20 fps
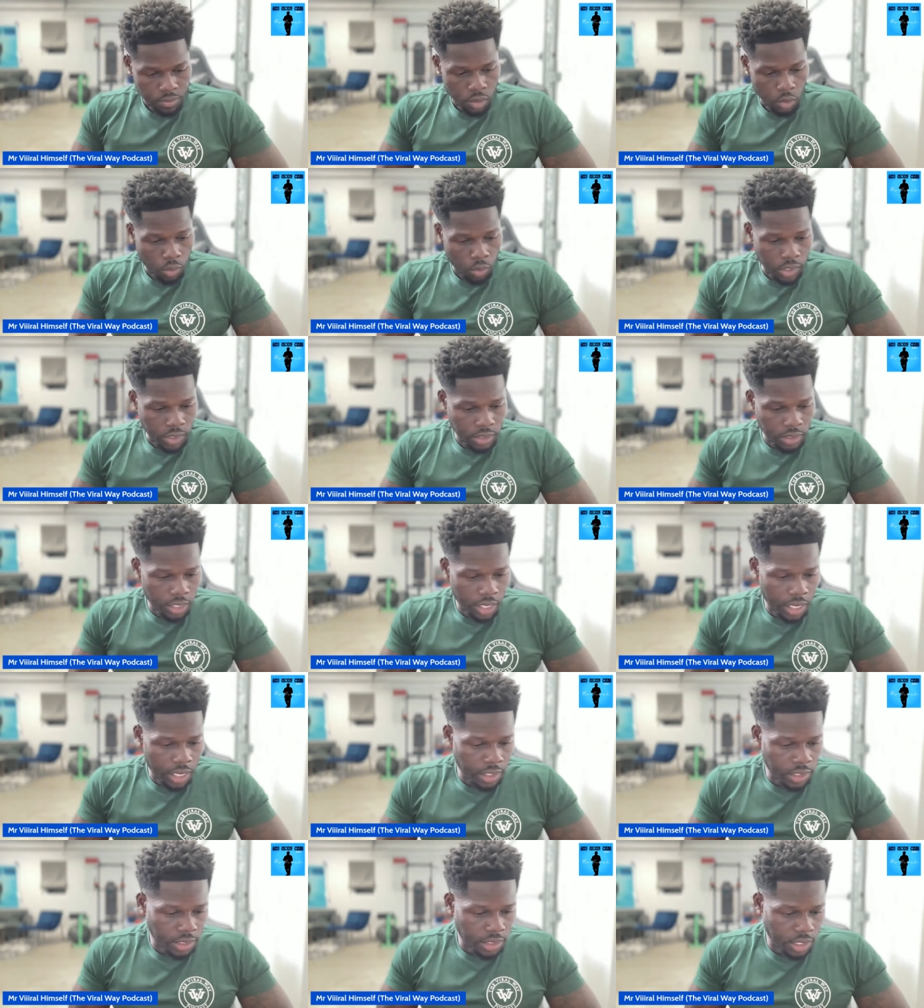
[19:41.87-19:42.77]
What he
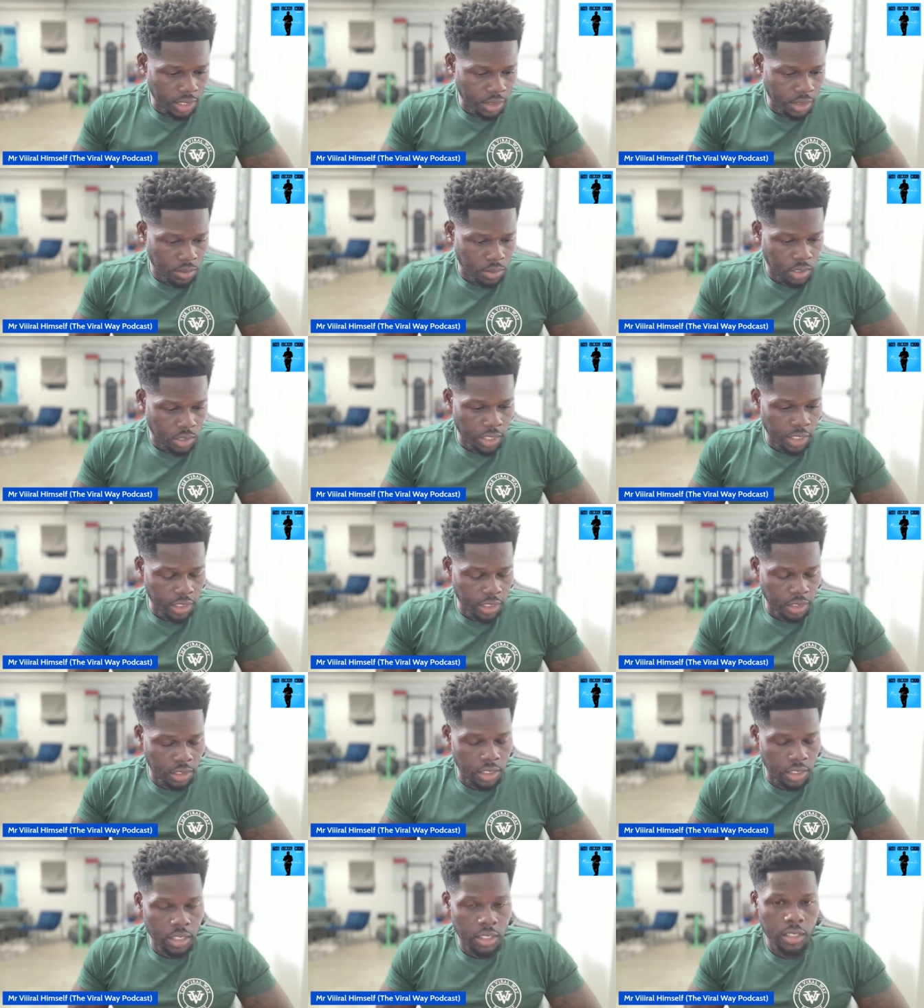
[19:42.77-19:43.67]
said? He said some slick
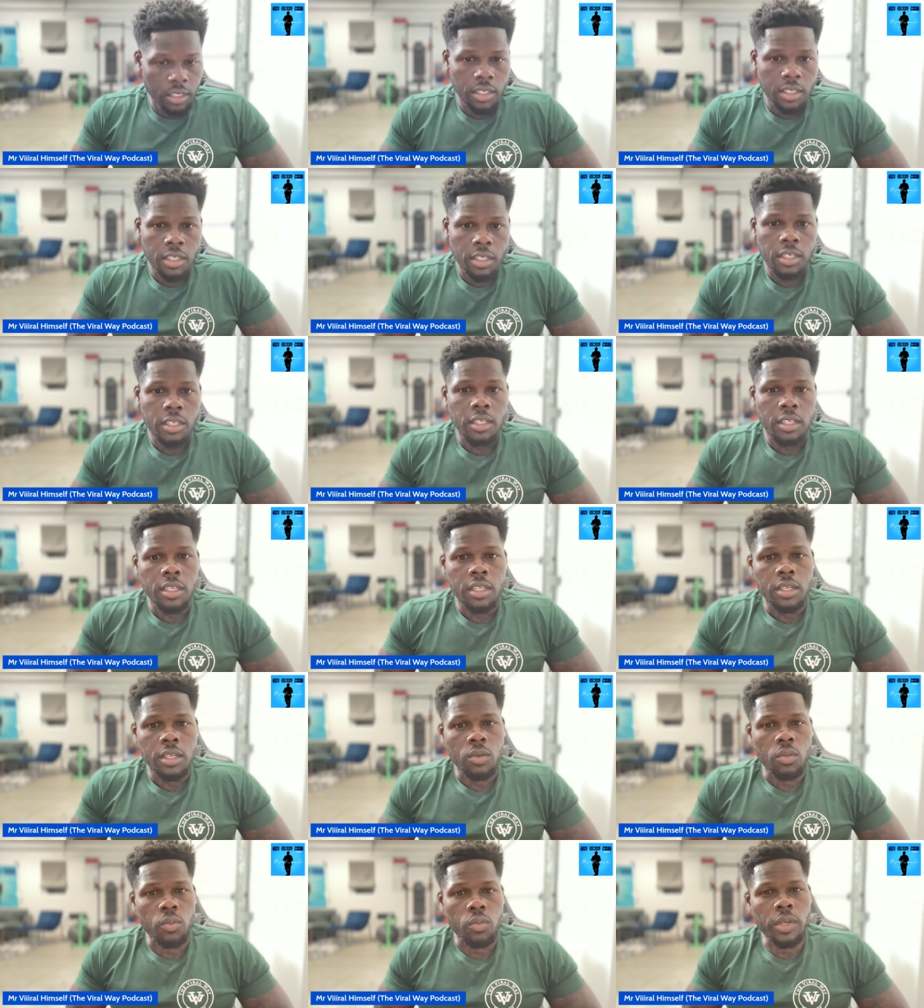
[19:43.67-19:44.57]
shit.
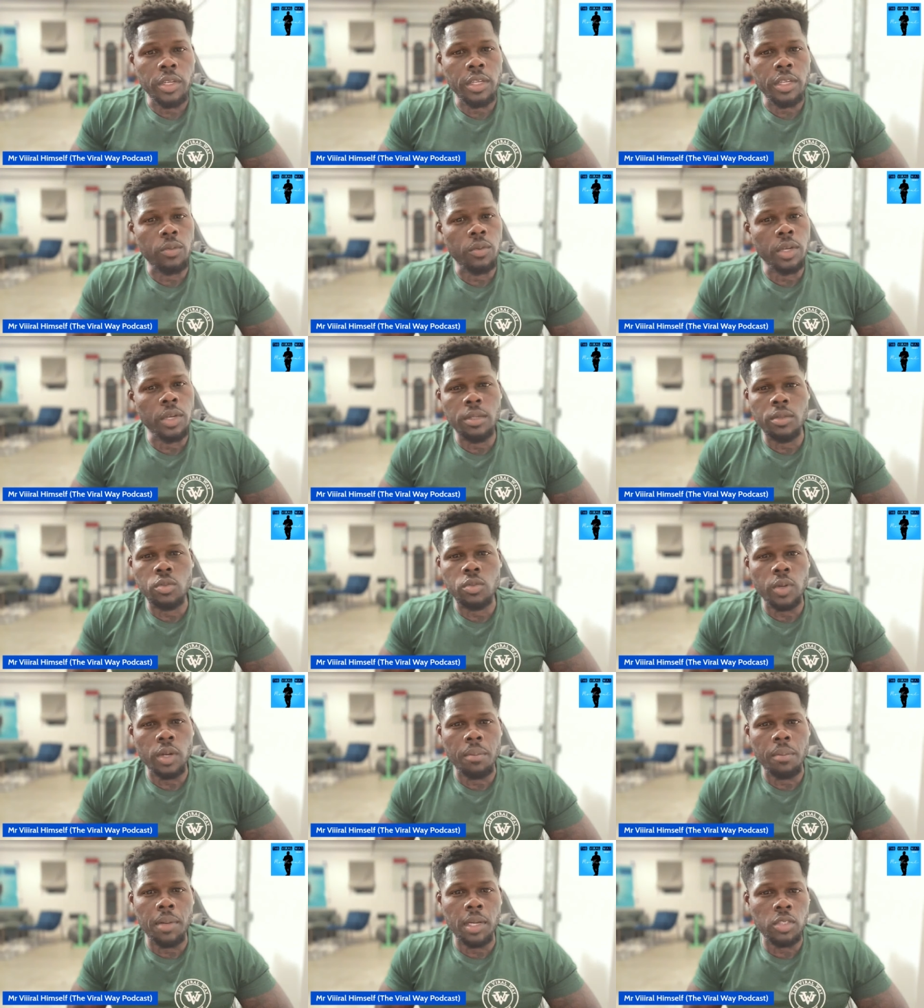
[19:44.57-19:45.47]
Wendy Williams
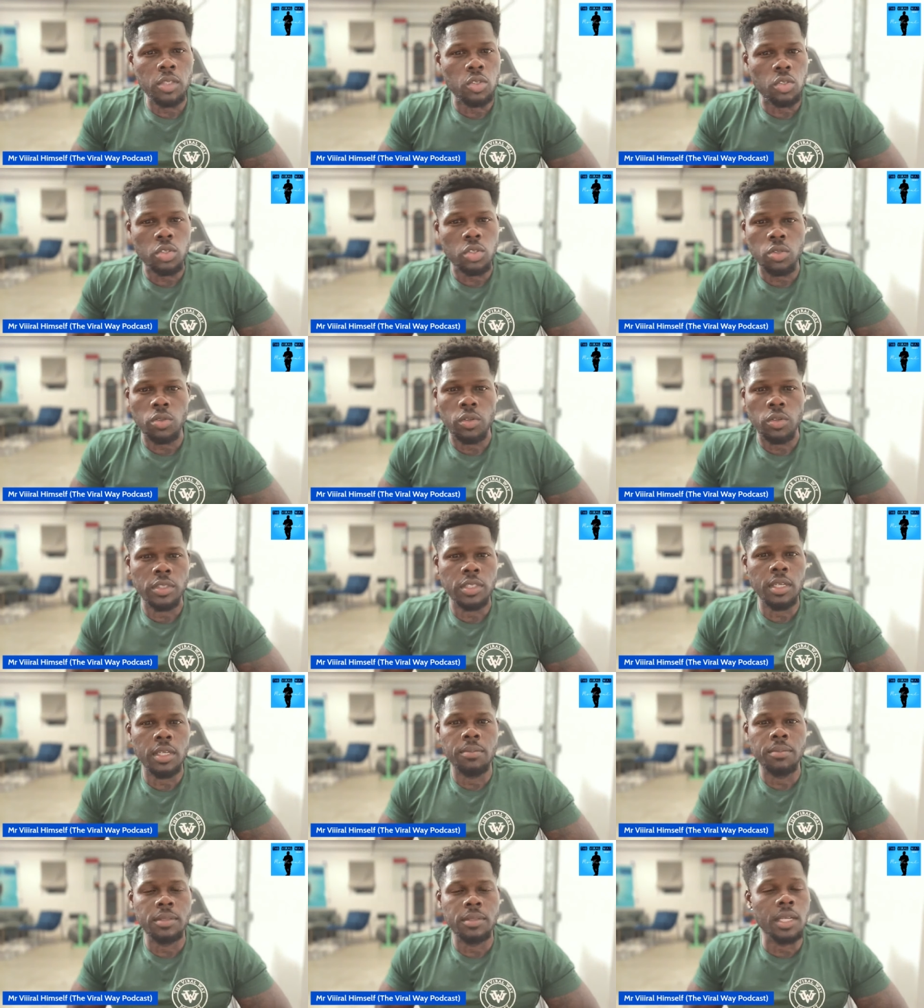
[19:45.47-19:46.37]
with a muscle suit or
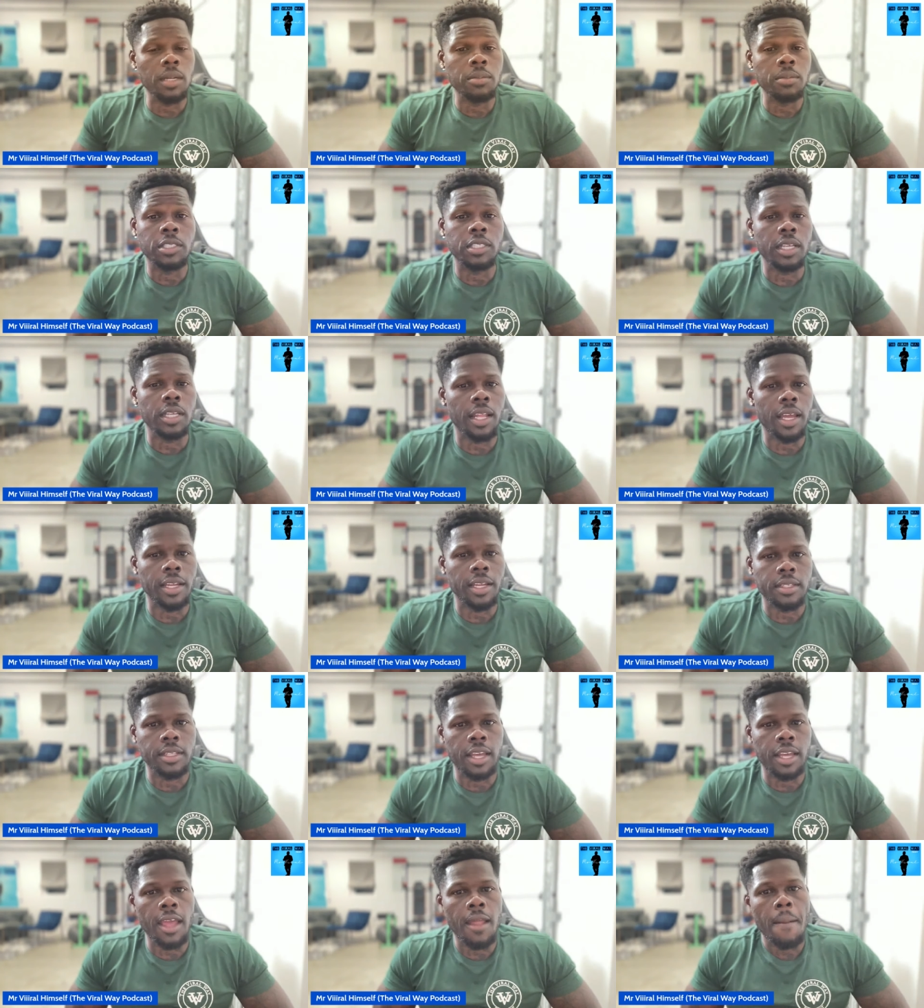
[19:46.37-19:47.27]
some, some shit
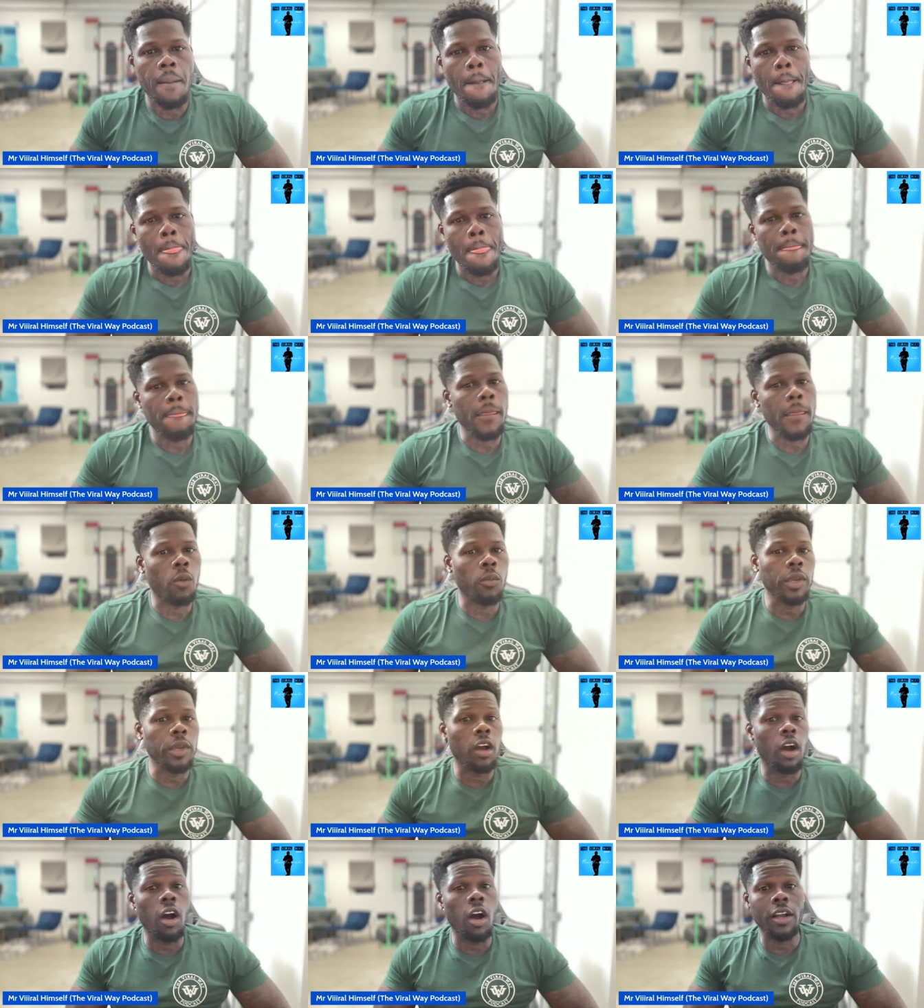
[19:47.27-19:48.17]
like that. Now,
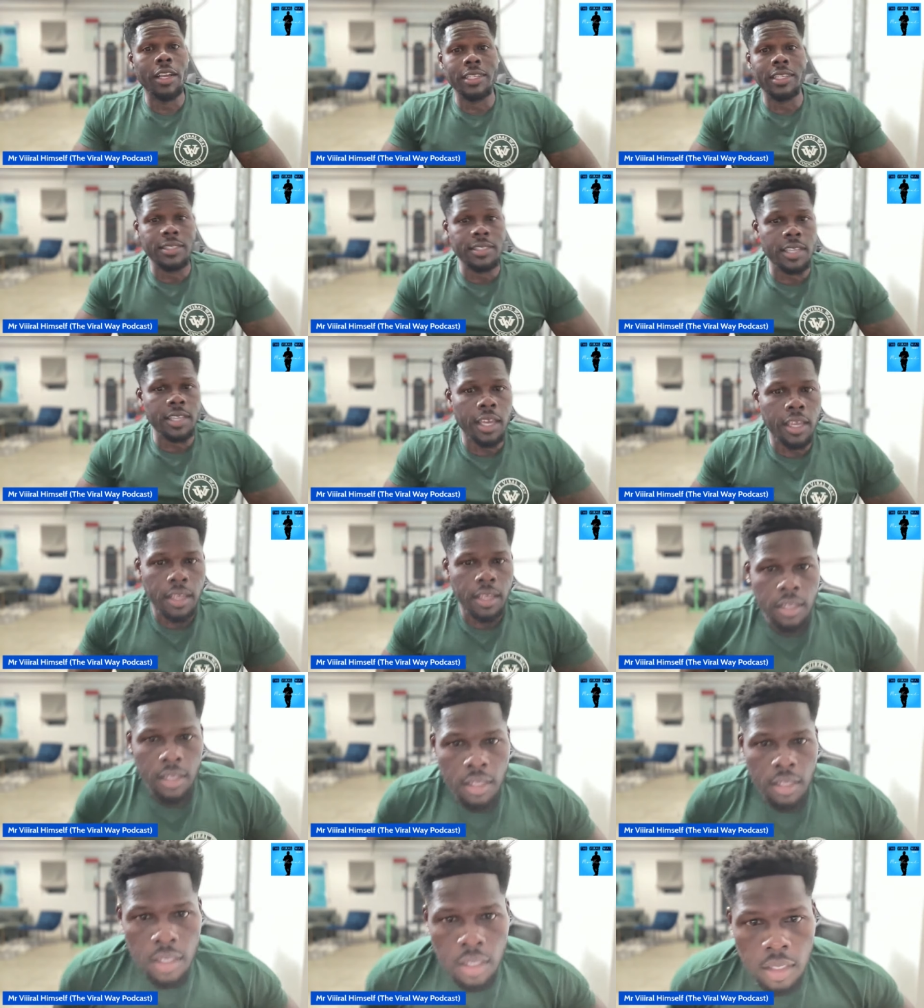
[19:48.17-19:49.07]
we all can say
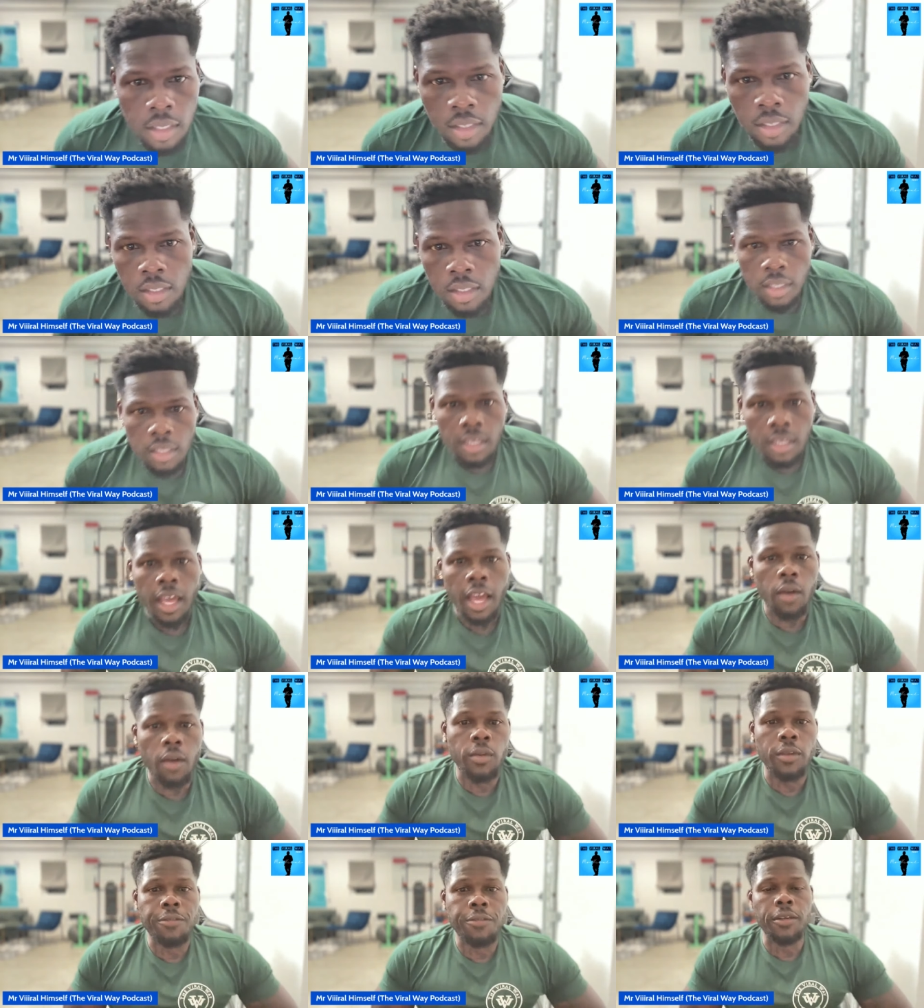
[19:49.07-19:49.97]

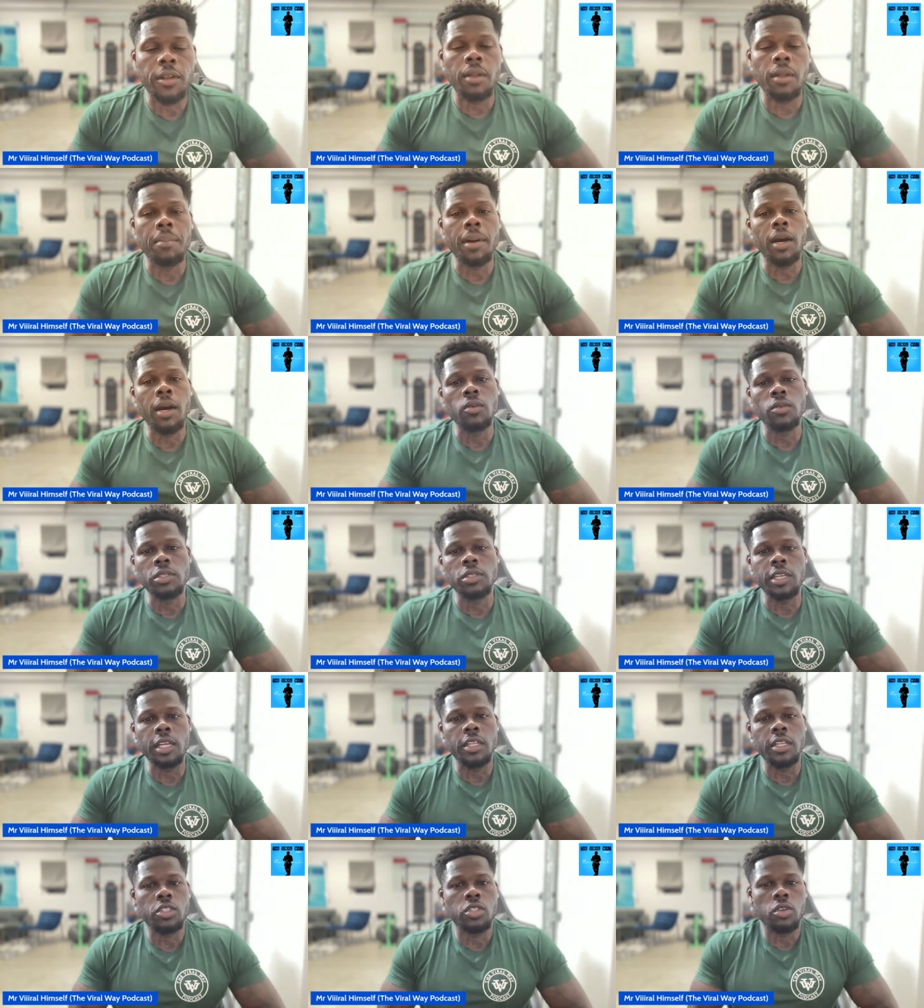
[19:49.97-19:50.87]
how we feel about
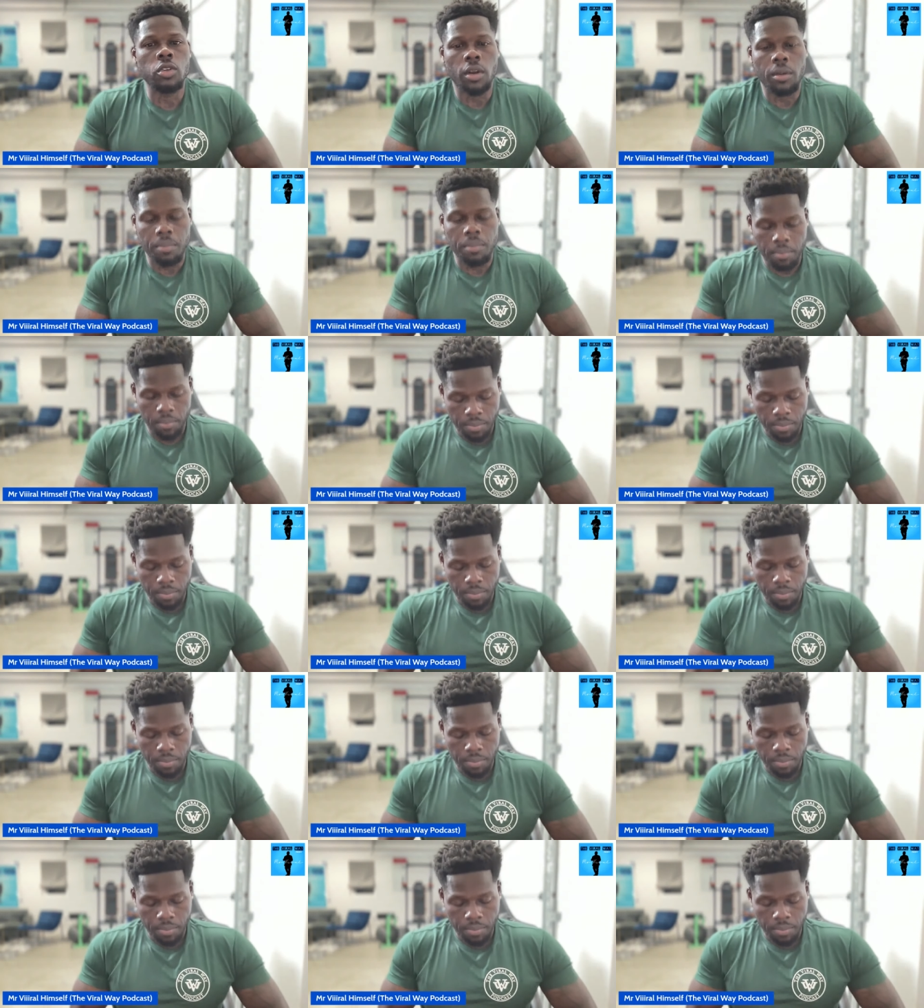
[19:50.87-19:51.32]
Shannon Sharpe